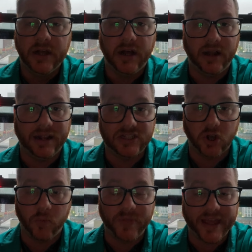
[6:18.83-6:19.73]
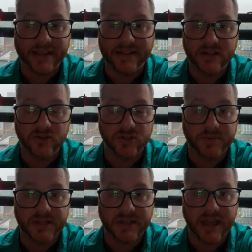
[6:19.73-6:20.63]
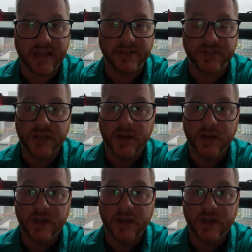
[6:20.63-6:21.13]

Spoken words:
Let's hope that continues to be the case.